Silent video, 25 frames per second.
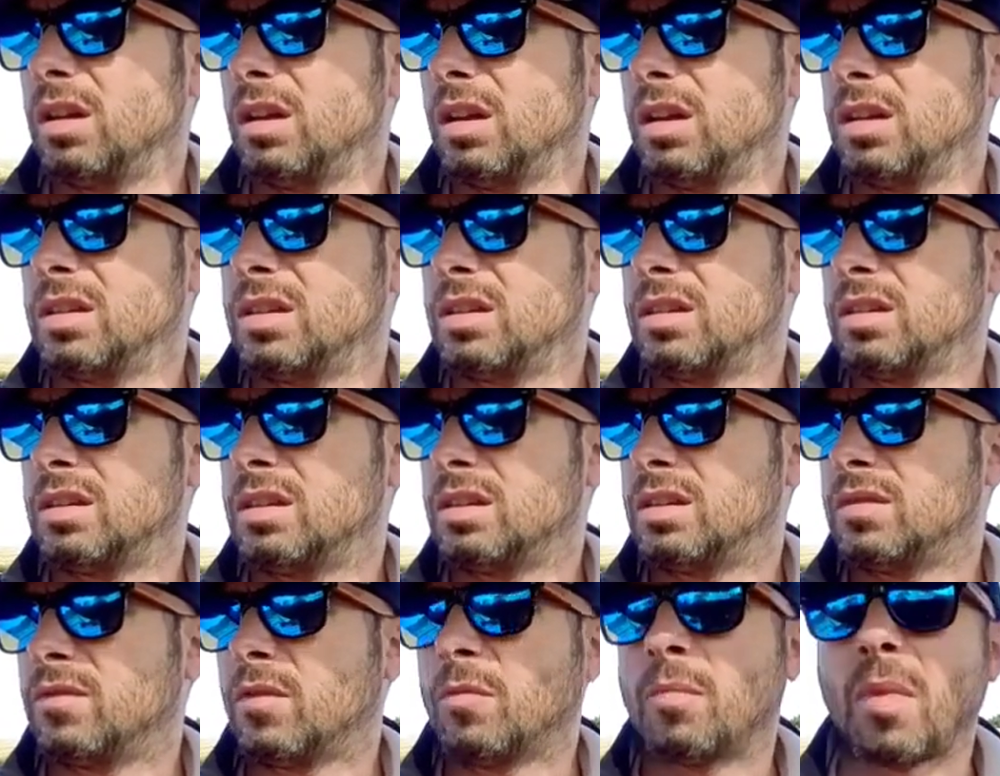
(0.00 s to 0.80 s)

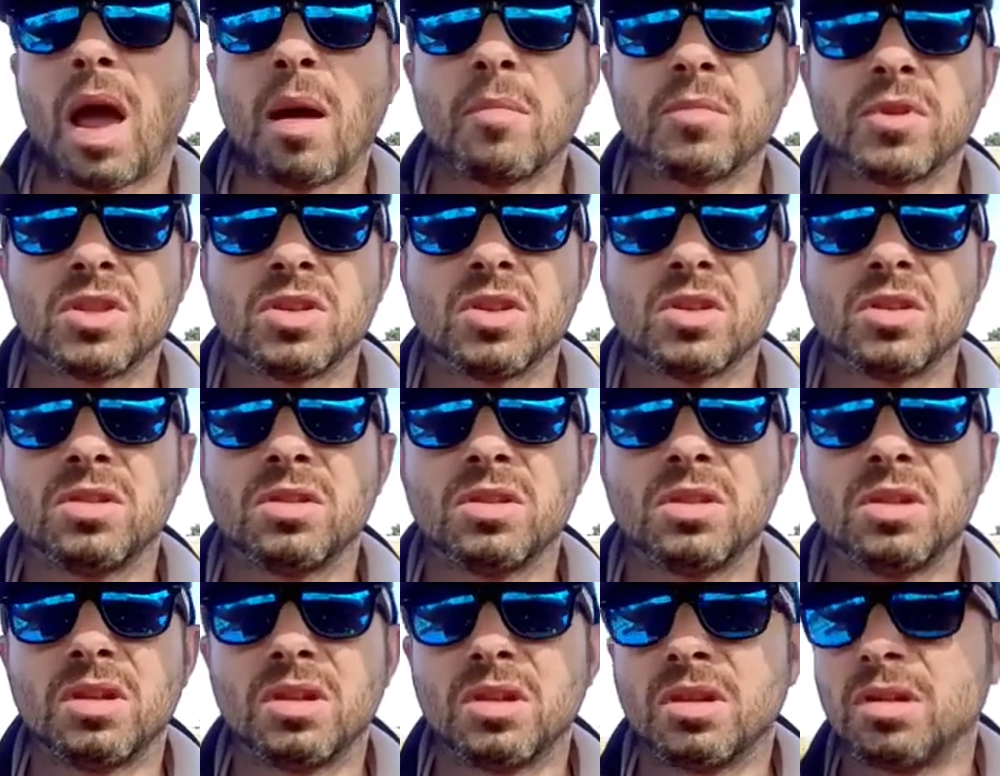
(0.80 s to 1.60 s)
It's from
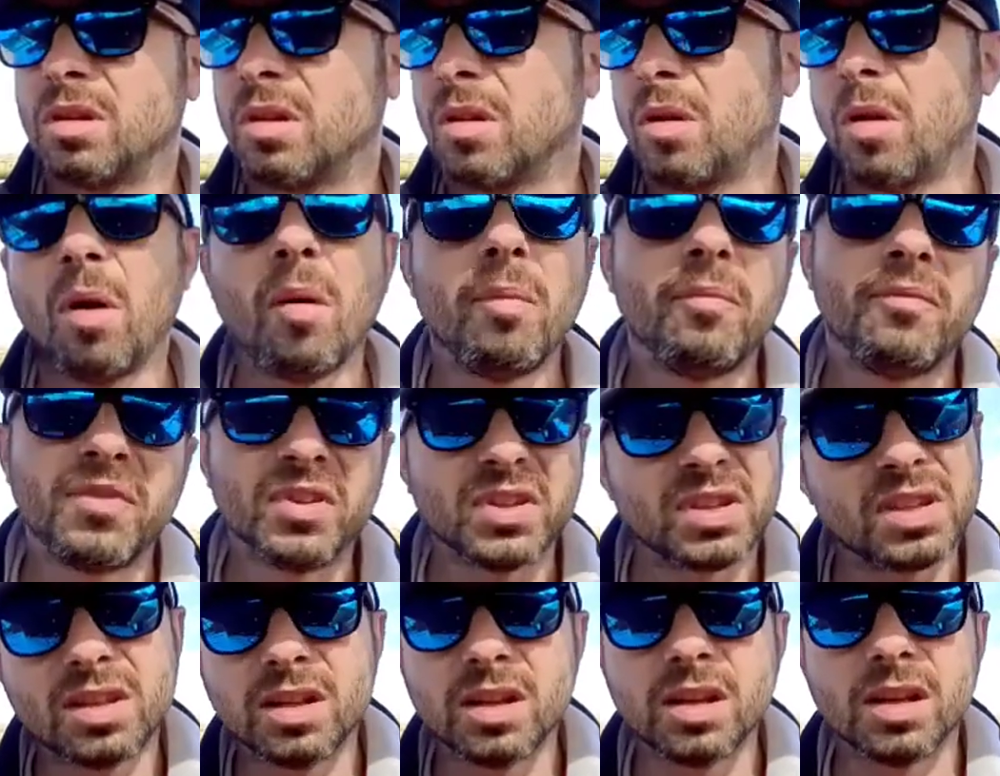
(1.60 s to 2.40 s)
Amazon.
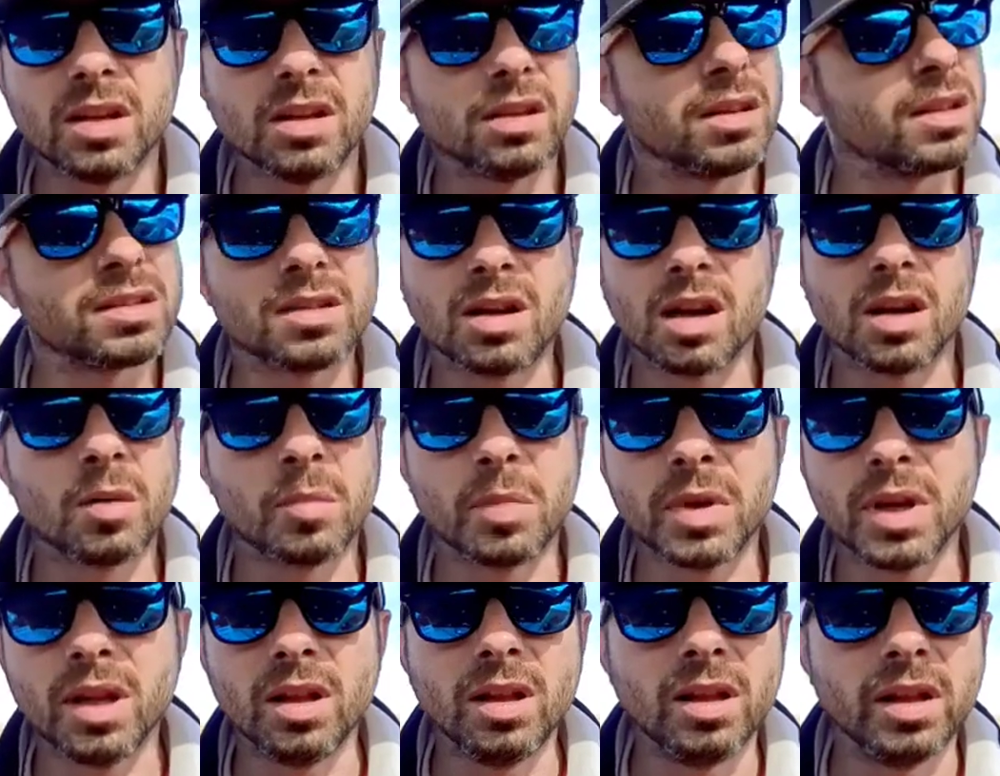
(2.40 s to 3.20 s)
Obviously there's gonna
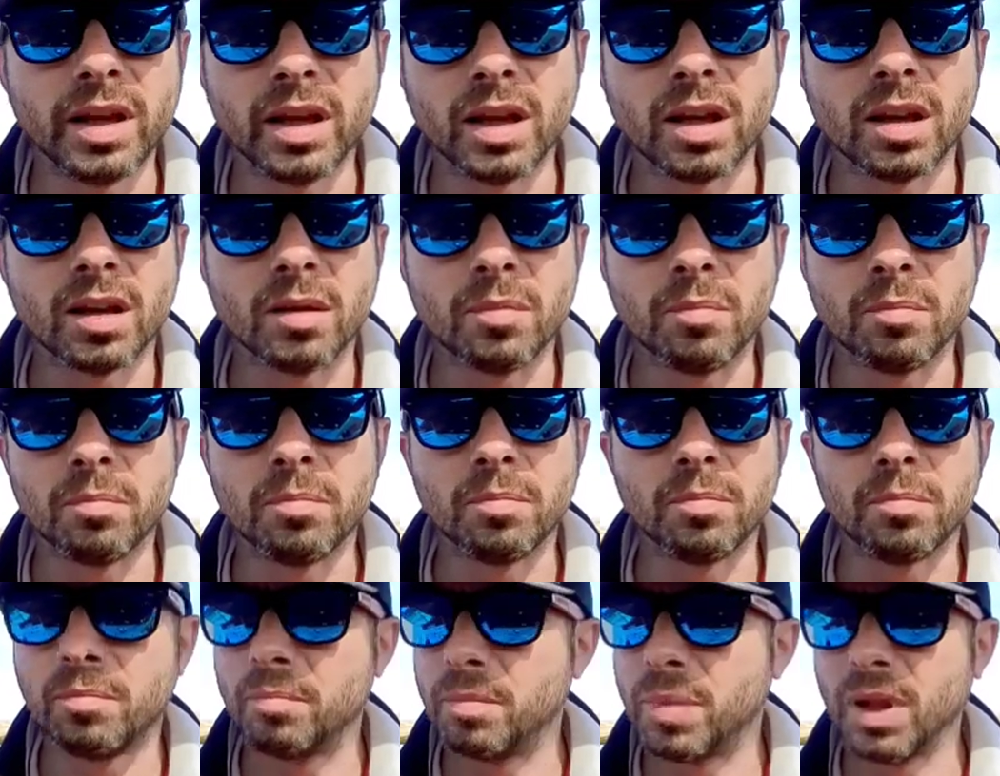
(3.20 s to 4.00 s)
be a link
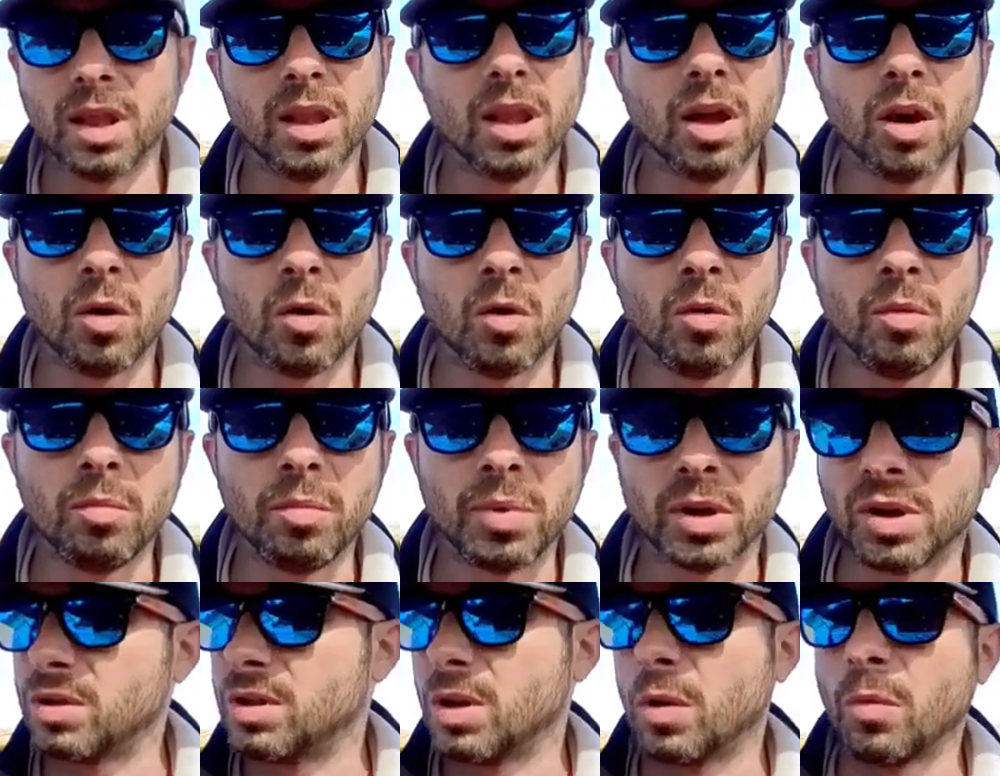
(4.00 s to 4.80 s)
below,
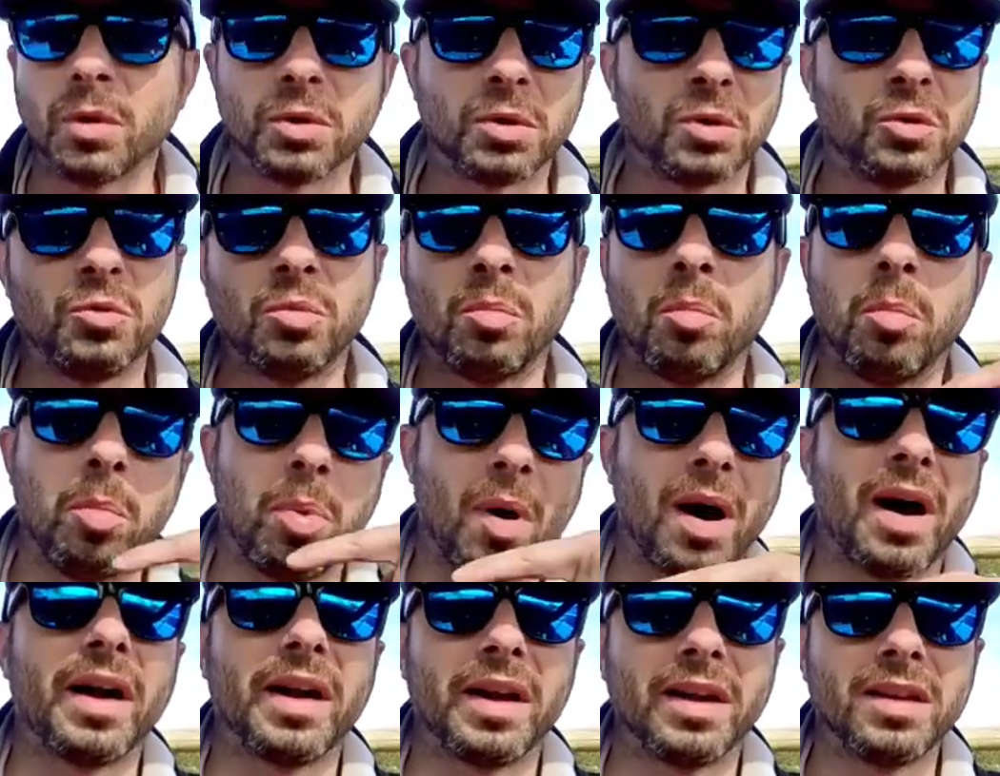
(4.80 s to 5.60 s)
because I wanted to
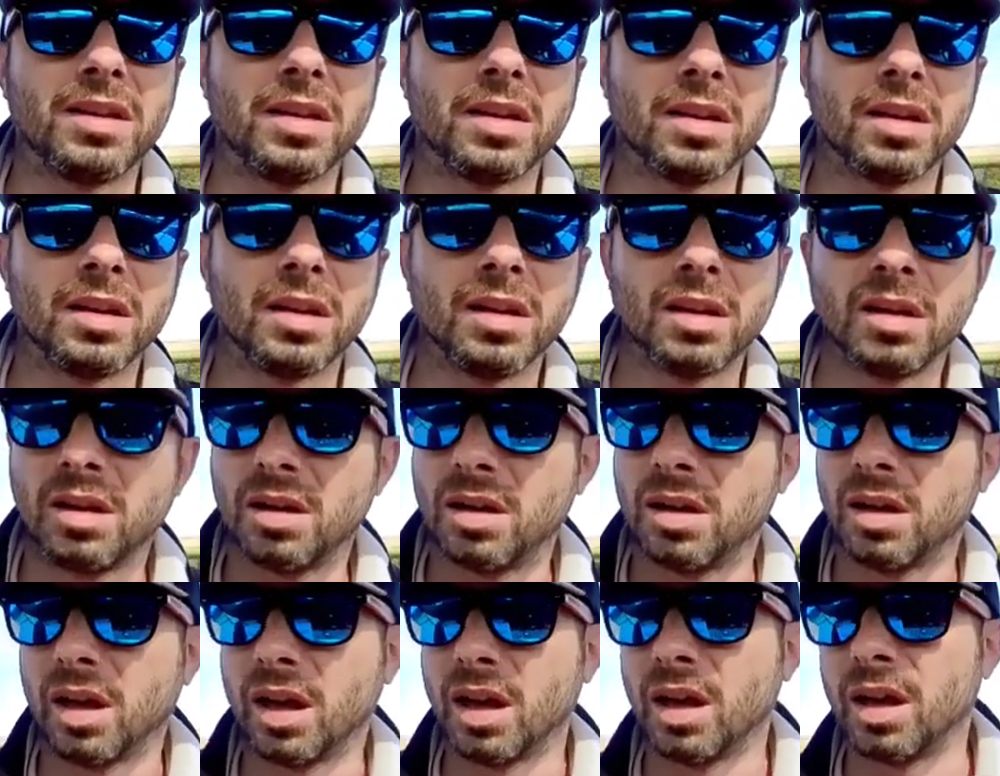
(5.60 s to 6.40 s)
buy it
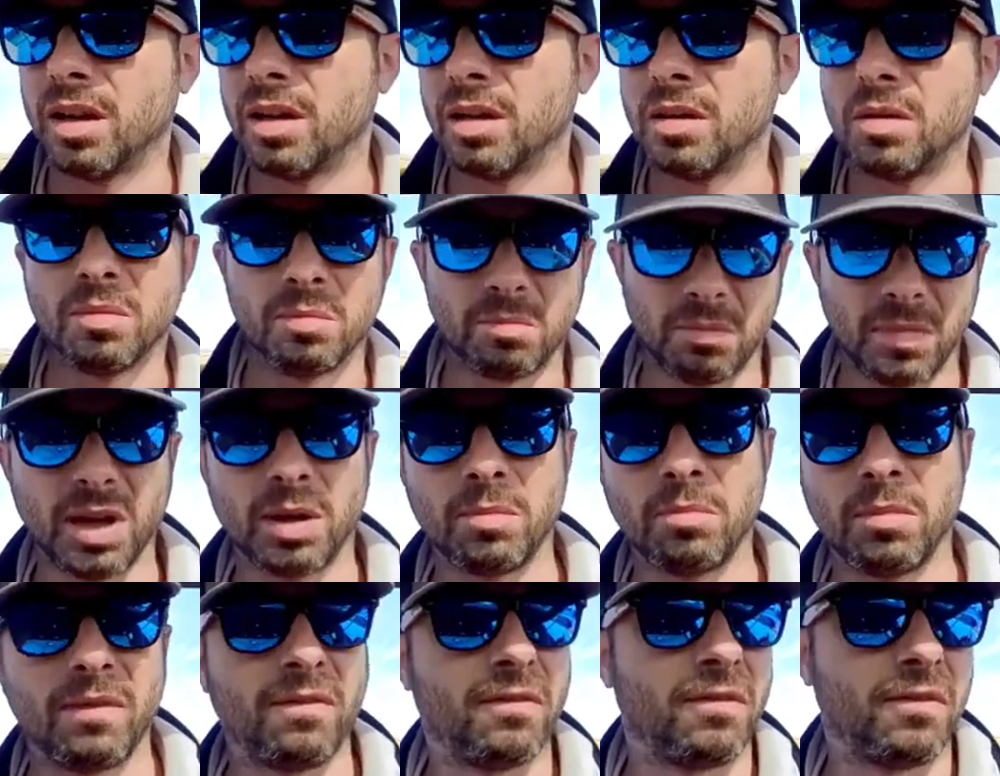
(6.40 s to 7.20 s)
and
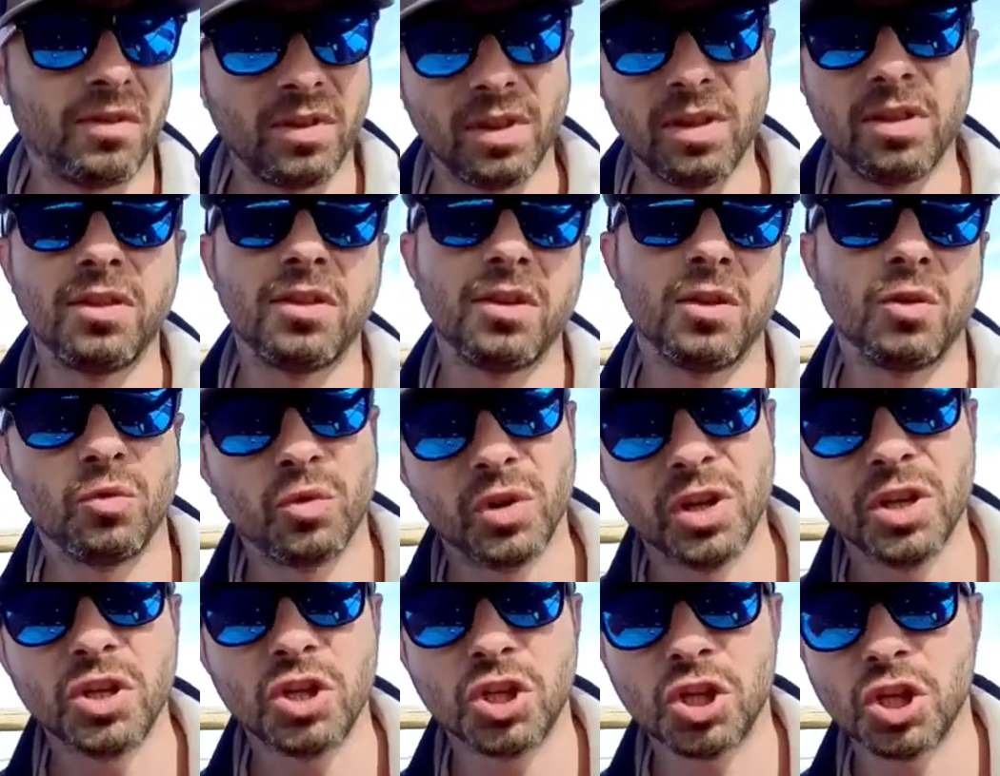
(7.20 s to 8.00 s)
make me filthy
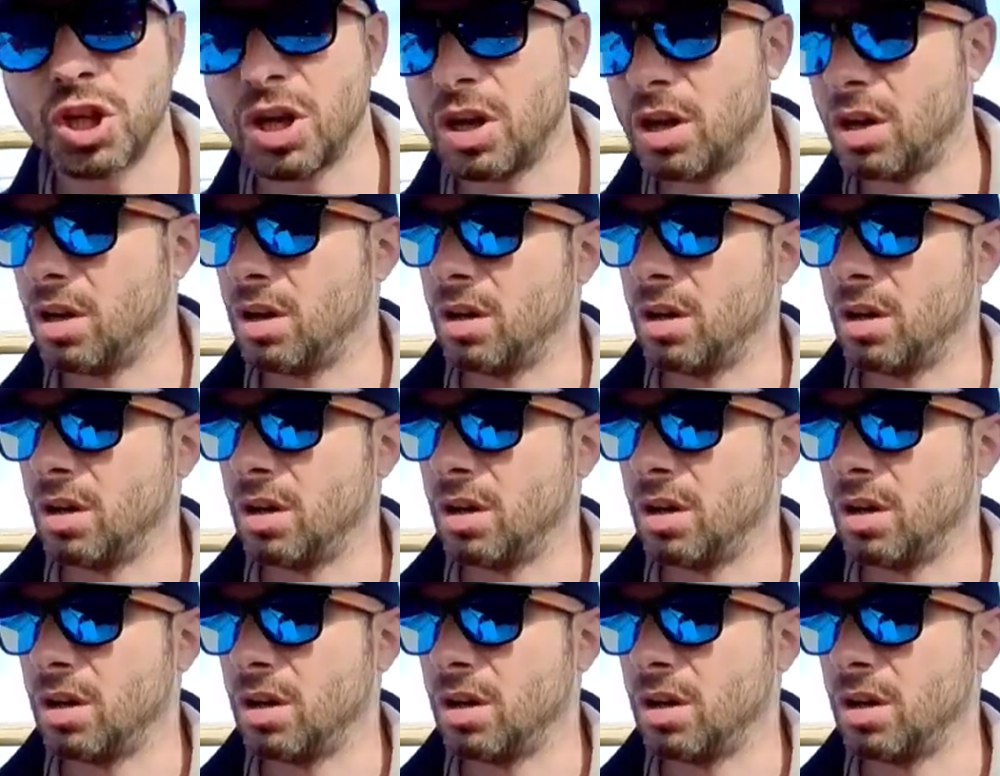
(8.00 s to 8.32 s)
rich.